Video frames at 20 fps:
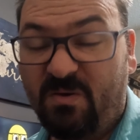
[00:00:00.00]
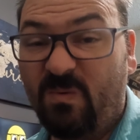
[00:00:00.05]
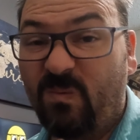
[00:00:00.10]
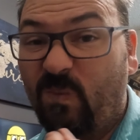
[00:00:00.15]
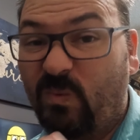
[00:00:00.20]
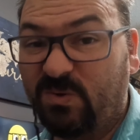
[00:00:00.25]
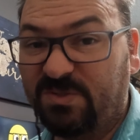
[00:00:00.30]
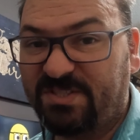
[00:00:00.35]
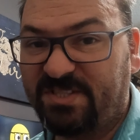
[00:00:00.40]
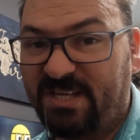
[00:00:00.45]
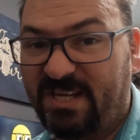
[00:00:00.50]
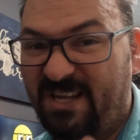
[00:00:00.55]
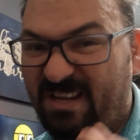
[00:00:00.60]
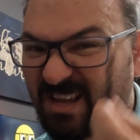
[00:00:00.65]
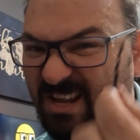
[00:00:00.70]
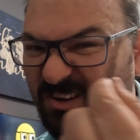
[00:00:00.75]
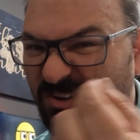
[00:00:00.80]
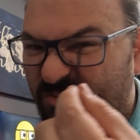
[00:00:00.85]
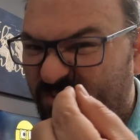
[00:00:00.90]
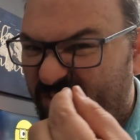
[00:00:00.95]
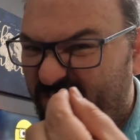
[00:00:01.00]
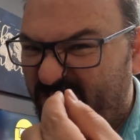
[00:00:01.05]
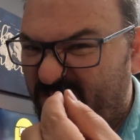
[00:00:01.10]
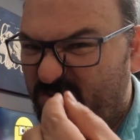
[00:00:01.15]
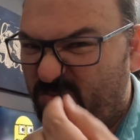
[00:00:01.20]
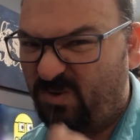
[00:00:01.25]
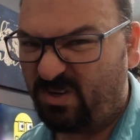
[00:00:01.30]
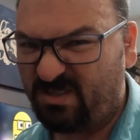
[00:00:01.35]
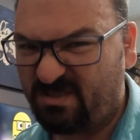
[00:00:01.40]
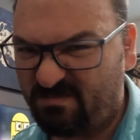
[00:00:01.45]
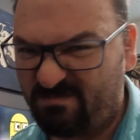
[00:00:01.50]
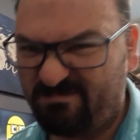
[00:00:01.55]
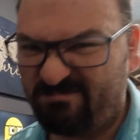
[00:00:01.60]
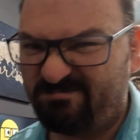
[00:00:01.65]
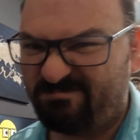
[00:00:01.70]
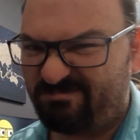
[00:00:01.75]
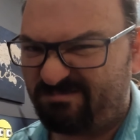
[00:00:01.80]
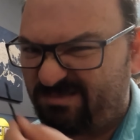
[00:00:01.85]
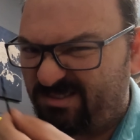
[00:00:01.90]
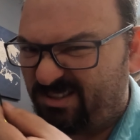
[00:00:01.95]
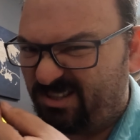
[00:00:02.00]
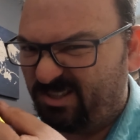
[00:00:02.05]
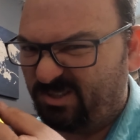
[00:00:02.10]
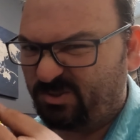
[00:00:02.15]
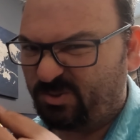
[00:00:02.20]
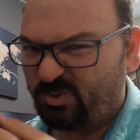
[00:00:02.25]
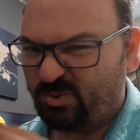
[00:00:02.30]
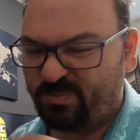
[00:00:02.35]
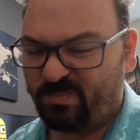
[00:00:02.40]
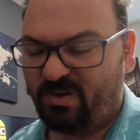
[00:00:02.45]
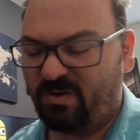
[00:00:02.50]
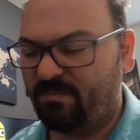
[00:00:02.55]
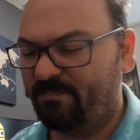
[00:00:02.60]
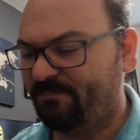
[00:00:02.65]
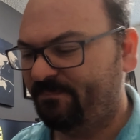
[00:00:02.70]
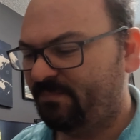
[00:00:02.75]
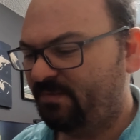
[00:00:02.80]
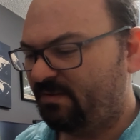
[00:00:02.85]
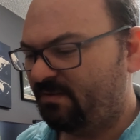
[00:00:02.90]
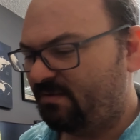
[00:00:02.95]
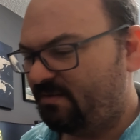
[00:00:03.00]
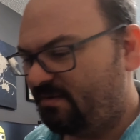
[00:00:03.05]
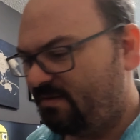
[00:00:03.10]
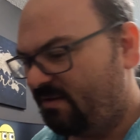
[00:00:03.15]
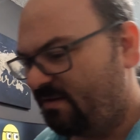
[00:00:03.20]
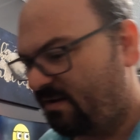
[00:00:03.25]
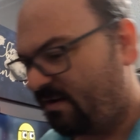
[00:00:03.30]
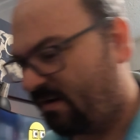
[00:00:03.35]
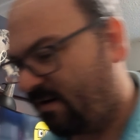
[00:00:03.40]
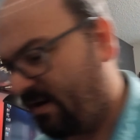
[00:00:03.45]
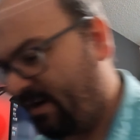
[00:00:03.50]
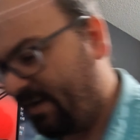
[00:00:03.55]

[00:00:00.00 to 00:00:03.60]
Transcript: We'll see. I don't think this was. A little too small. All